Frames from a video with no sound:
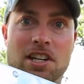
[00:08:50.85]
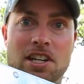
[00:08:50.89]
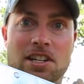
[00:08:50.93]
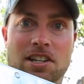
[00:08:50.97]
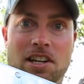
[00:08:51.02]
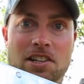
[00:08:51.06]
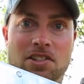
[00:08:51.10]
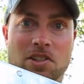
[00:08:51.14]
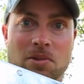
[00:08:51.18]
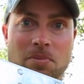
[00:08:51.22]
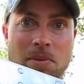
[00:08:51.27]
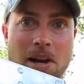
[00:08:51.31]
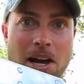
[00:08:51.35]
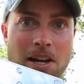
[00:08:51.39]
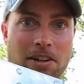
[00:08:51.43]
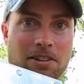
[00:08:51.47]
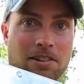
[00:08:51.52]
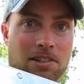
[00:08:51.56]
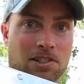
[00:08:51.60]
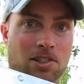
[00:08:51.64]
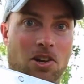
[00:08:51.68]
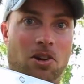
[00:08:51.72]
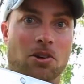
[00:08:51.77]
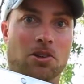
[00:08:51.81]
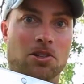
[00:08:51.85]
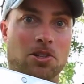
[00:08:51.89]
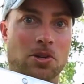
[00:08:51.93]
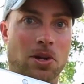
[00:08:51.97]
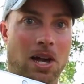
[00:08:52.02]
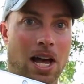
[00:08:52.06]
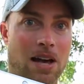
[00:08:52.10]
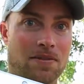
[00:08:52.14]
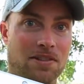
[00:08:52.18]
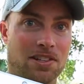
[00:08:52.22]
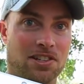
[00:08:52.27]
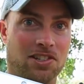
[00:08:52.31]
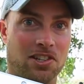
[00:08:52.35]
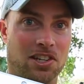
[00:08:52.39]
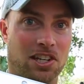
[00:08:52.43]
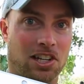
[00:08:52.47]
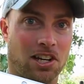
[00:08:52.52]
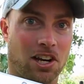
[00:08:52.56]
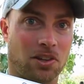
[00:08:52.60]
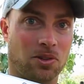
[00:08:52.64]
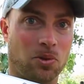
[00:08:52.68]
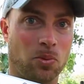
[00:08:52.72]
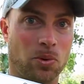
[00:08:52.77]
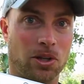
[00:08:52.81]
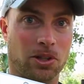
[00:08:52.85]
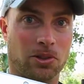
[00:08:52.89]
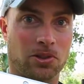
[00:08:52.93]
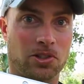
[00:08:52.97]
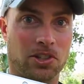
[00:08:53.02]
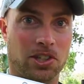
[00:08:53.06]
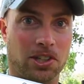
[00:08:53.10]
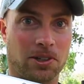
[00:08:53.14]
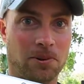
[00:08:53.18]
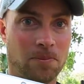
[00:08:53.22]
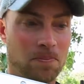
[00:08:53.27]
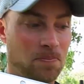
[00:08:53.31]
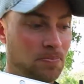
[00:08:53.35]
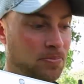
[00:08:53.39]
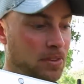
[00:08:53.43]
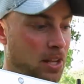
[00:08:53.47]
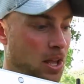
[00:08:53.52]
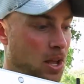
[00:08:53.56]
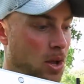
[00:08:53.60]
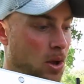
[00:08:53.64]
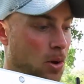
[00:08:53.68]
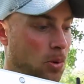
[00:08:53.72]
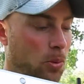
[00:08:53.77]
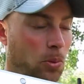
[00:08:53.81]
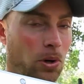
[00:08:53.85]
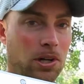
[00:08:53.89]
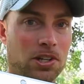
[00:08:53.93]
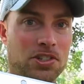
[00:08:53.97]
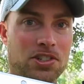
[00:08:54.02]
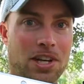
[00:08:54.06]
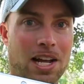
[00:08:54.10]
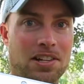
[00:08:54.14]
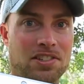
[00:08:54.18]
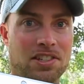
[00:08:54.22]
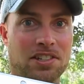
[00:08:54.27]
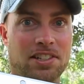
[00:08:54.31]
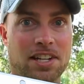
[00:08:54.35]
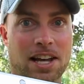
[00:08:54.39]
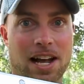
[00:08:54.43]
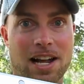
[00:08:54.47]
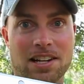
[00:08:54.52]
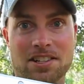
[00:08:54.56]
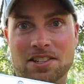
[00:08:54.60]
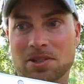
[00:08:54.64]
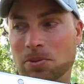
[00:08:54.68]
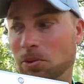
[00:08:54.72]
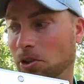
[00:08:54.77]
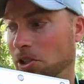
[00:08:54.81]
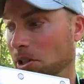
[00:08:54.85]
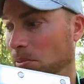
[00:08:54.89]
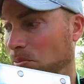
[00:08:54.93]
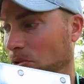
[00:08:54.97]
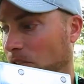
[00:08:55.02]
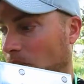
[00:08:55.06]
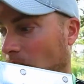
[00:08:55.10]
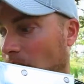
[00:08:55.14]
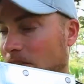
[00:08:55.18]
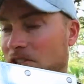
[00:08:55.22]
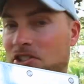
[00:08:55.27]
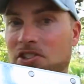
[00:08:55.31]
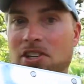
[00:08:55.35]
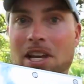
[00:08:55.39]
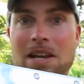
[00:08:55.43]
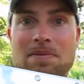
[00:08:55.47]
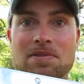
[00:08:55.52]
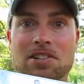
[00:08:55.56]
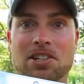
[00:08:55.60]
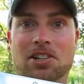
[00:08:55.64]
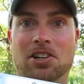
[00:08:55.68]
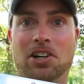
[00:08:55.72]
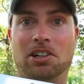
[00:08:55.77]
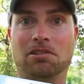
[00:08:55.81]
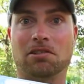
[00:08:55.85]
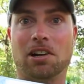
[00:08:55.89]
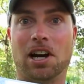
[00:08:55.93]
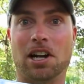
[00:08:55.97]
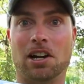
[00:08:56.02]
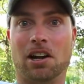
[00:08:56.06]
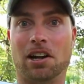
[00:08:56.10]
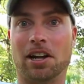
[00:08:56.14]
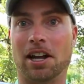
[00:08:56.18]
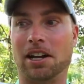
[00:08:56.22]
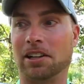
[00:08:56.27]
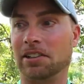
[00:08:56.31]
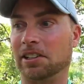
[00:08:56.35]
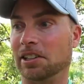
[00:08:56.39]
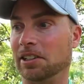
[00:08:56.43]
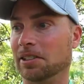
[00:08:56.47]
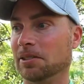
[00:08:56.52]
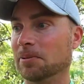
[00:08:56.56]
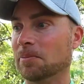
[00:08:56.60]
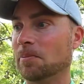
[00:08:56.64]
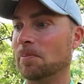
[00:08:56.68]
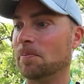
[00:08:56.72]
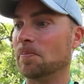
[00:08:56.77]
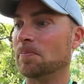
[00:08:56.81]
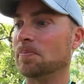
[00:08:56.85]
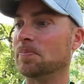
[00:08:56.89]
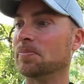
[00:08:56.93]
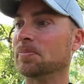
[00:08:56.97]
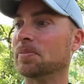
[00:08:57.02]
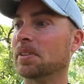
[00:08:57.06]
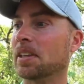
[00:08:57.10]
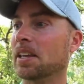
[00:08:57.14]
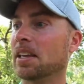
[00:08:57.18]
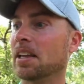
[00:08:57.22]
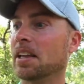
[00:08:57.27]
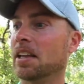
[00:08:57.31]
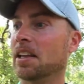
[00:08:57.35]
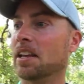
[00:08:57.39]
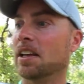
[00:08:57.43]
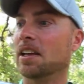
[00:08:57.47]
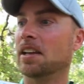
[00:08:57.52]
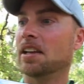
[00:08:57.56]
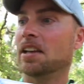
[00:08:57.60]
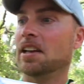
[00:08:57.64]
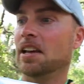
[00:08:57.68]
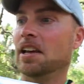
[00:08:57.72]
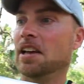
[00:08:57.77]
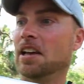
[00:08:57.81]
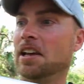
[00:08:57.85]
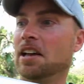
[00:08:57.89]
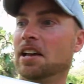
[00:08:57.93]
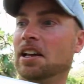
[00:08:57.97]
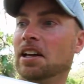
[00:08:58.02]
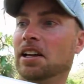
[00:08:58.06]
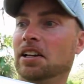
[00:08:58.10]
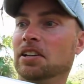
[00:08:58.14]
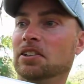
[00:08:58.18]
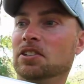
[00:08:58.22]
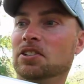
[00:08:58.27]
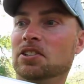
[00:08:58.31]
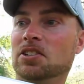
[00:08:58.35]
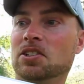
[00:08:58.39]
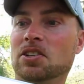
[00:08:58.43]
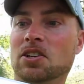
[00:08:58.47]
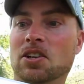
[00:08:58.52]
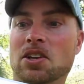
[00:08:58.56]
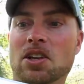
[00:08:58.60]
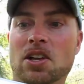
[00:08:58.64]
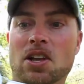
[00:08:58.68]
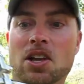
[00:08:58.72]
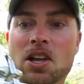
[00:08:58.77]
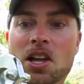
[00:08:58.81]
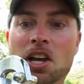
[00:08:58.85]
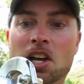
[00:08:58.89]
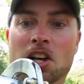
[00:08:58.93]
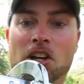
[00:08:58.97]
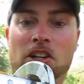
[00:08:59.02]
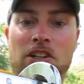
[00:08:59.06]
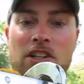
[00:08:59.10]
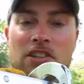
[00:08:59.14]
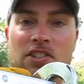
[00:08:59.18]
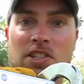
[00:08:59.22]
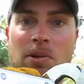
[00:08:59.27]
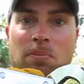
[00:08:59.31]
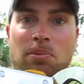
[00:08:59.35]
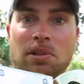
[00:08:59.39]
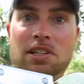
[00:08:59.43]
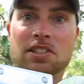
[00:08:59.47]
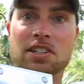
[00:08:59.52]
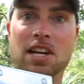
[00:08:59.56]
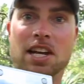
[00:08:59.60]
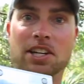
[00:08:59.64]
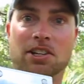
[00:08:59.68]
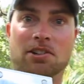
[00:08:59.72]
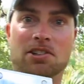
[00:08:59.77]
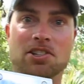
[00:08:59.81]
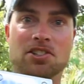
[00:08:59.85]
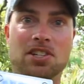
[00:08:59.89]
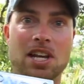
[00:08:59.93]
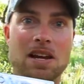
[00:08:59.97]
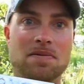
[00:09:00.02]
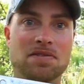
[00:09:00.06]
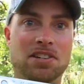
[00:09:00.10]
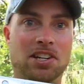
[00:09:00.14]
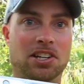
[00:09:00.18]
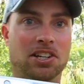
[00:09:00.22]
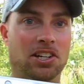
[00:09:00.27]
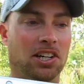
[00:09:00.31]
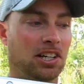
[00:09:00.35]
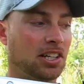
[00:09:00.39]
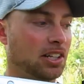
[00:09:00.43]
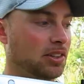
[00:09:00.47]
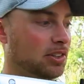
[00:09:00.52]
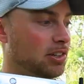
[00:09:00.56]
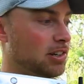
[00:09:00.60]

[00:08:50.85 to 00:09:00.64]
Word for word: It doesn't matter as long as you have it sitting on the wheels here. Once that's attached, we're going to bring our safety hook right on out there. And you're going to simply take your safety hook.